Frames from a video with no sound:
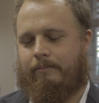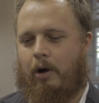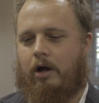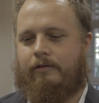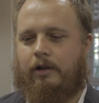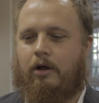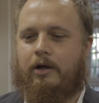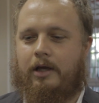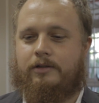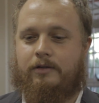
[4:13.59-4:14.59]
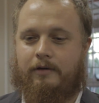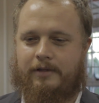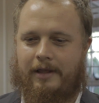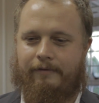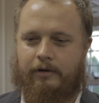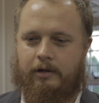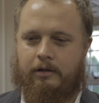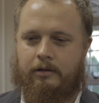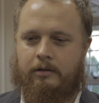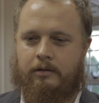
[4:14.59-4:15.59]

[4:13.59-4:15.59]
part of a long history of South African